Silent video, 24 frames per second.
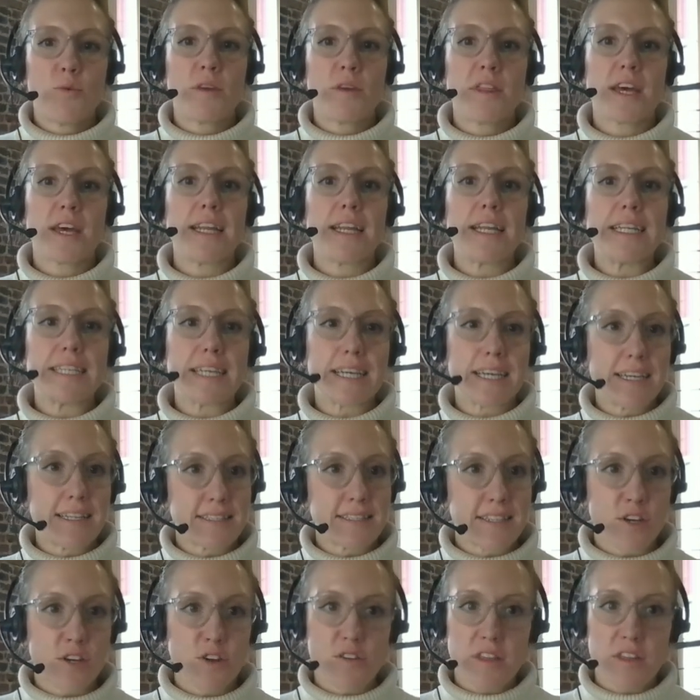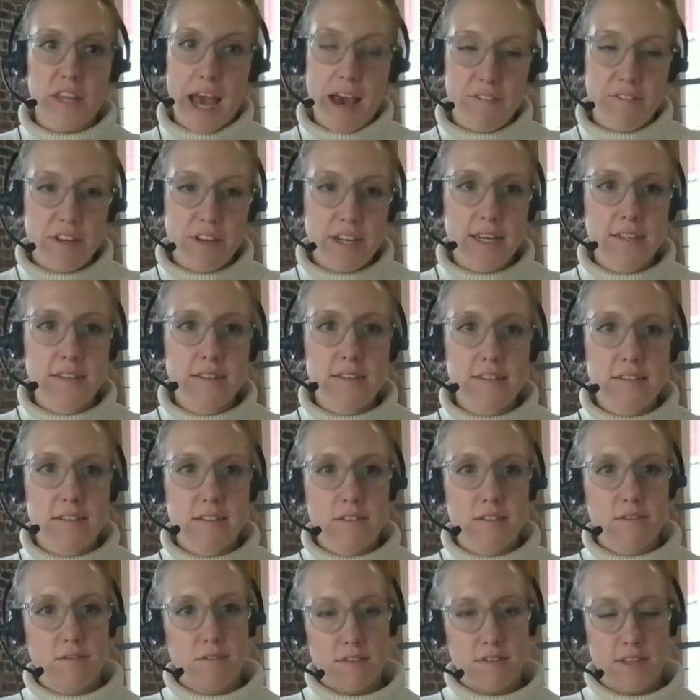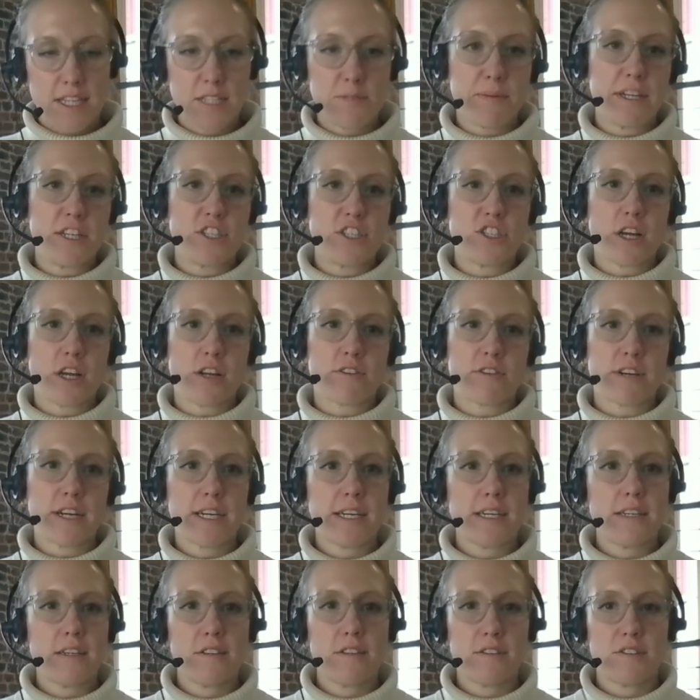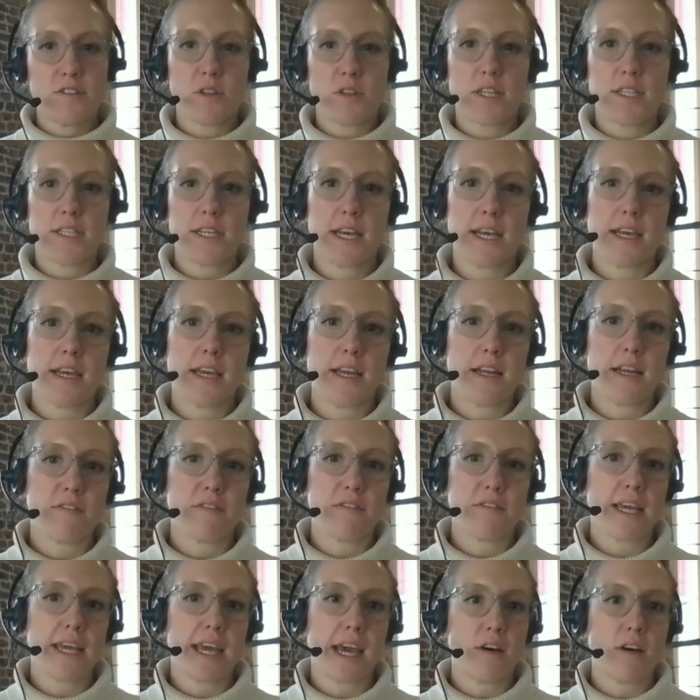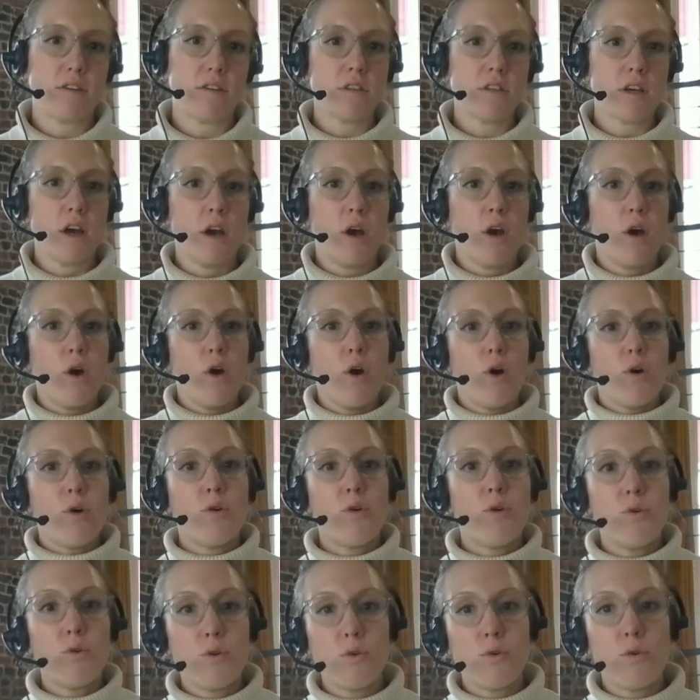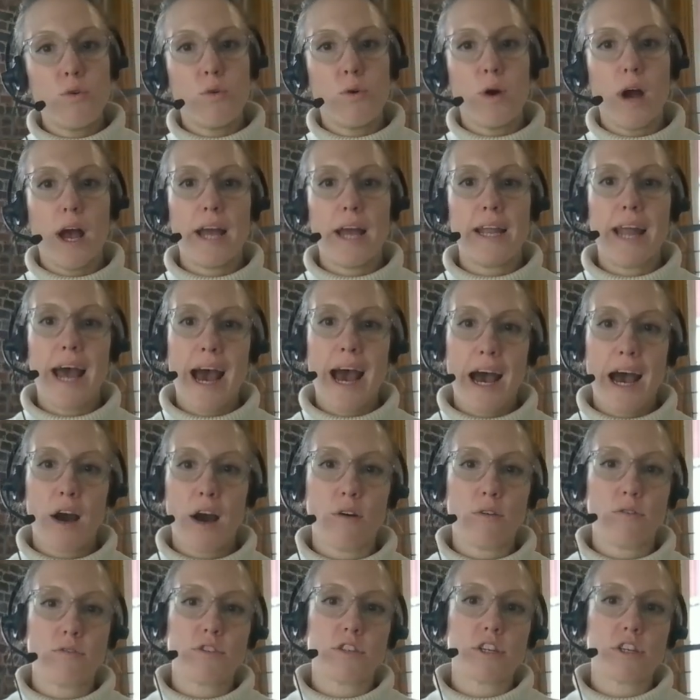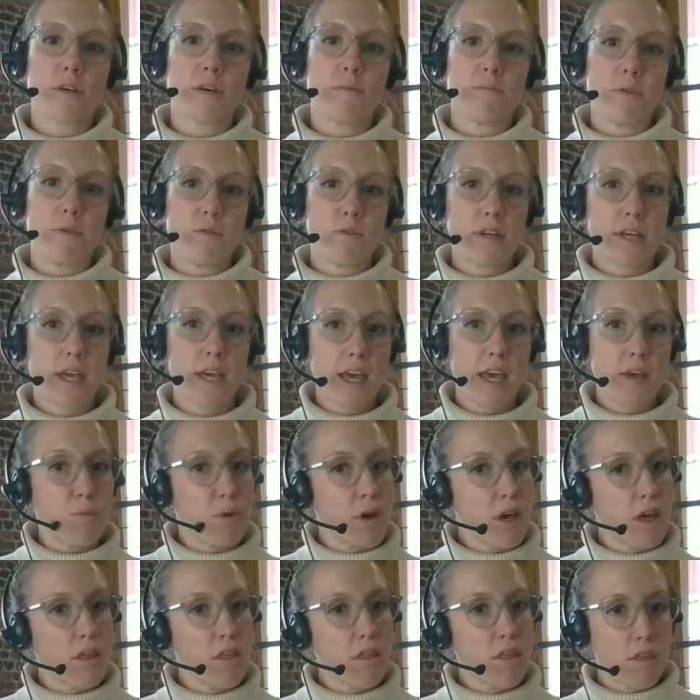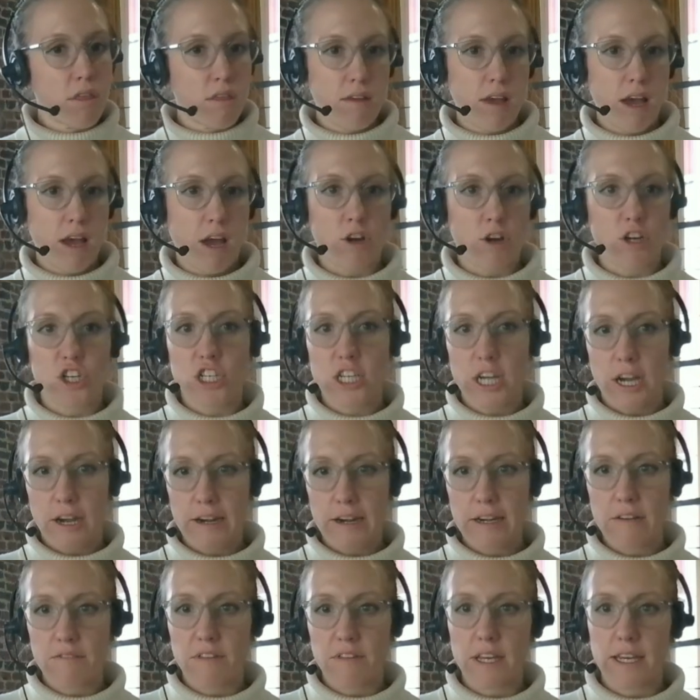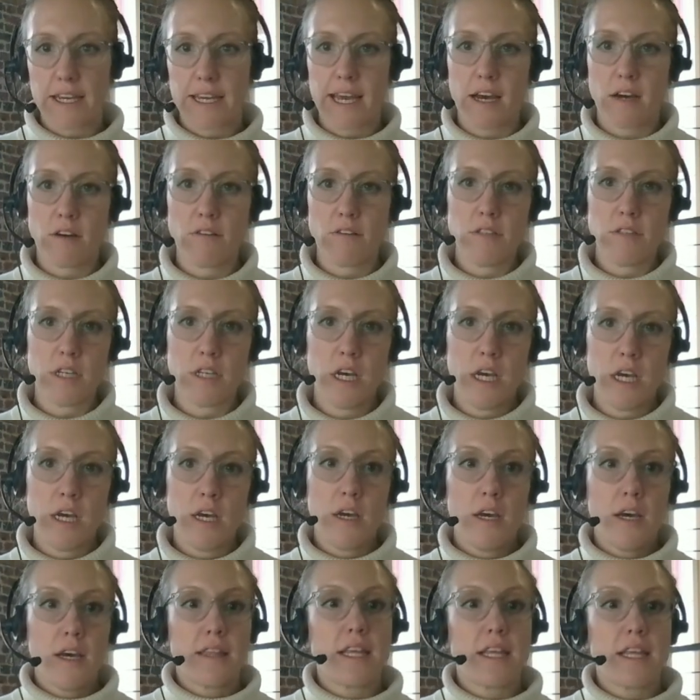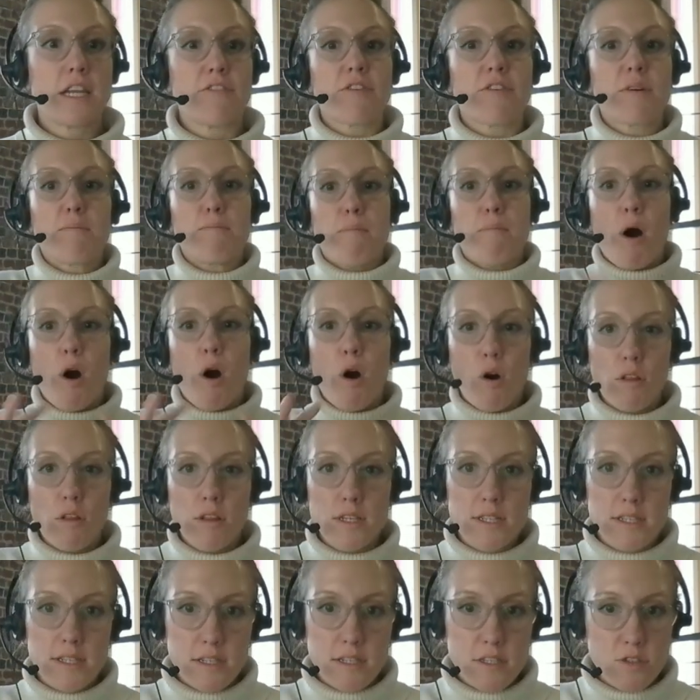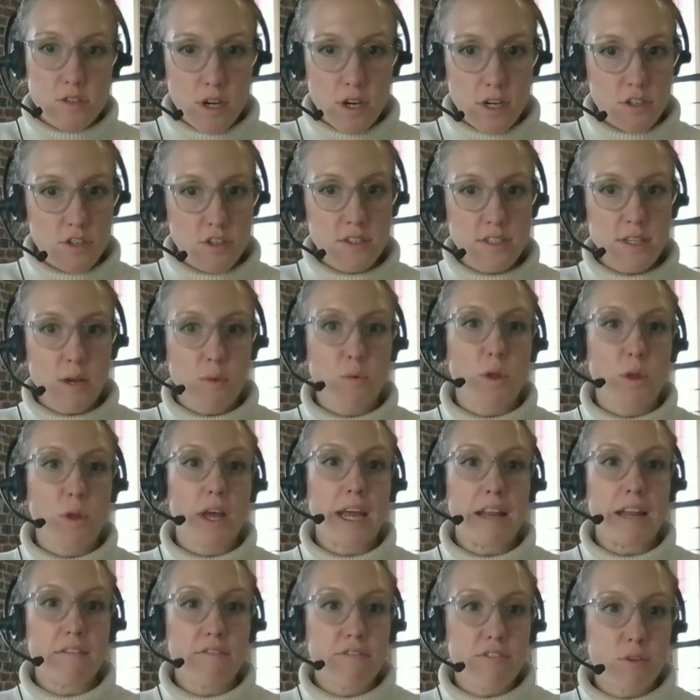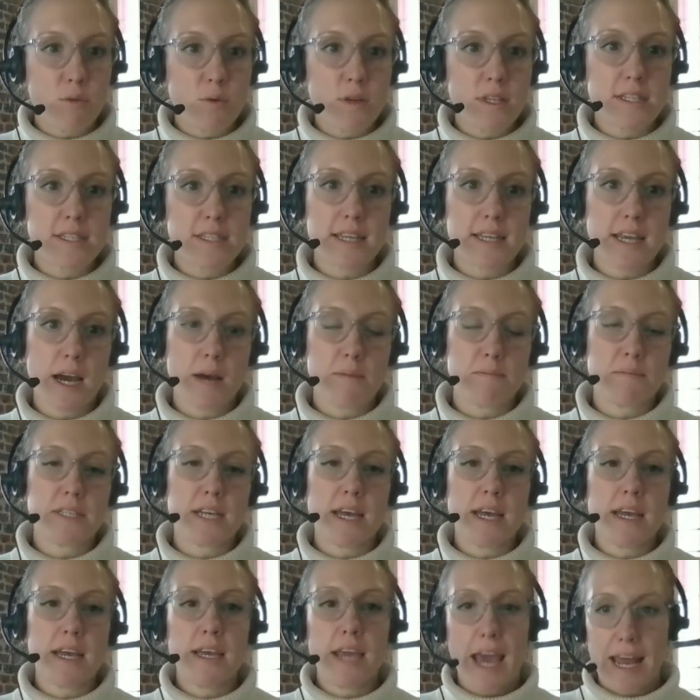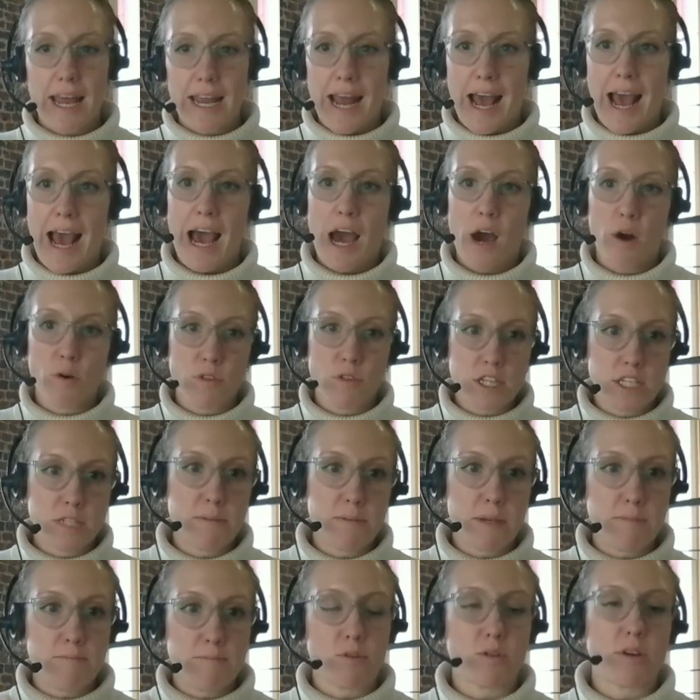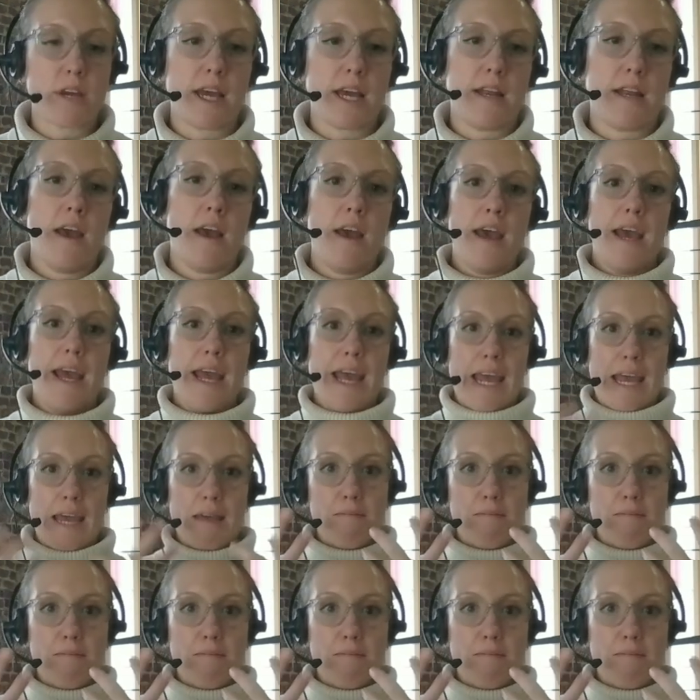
We then need to consider the evidence that's being generated, so the taking of the account, who and how to communicate with, our sharing of the account, the different policy structures that will influence the uptake and how these people can